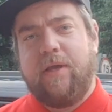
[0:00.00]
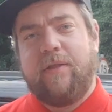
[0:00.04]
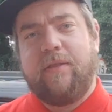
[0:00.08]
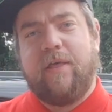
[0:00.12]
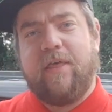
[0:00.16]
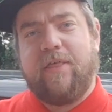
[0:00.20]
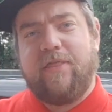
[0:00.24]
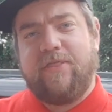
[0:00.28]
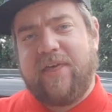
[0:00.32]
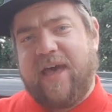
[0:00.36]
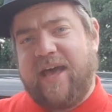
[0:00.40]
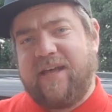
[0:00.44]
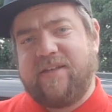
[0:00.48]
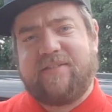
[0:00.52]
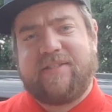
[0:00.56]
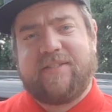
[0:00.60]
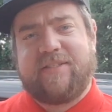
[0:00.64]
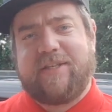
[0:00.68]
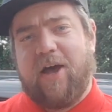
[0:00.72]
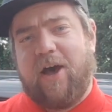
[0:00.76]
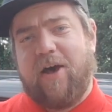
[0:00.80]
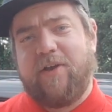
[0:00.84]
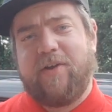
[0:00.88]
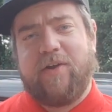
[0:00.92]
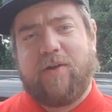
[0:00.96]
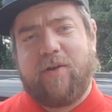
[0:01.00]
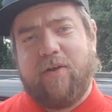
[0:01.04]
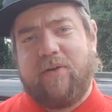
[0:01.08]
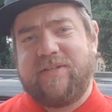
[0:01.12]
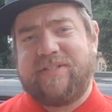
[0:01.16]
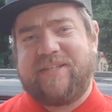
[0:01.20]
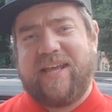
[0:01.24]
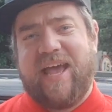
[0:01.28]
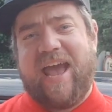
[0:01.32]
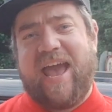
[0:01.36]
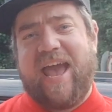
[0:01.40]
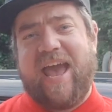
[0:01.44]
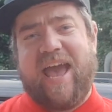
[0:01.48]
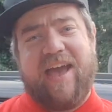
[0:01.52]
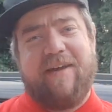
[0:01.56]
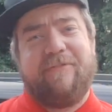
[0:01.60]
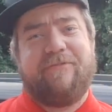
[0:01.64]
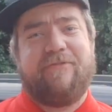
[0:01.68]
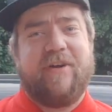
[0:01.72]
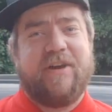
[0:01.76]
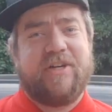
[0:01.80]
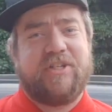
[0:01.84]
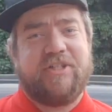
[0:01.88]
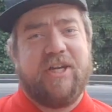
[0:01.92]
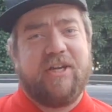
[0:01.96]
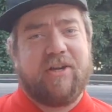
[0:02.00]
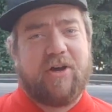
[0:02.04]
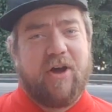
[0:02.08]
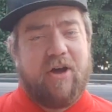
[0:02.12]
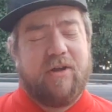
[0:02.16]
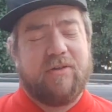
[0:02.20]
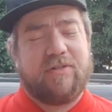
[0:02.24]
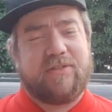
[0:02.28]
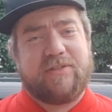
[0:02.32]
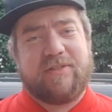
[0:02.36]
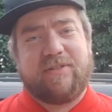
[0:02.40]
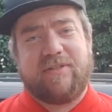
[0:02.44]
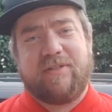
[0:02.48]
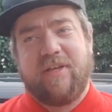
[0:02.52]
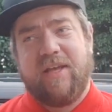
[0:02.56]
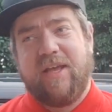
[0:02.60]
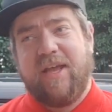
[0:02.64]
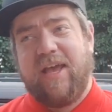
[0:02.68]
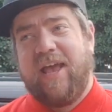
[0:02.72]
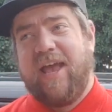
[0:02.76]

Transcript: that Stjarnagloss air freshener costs?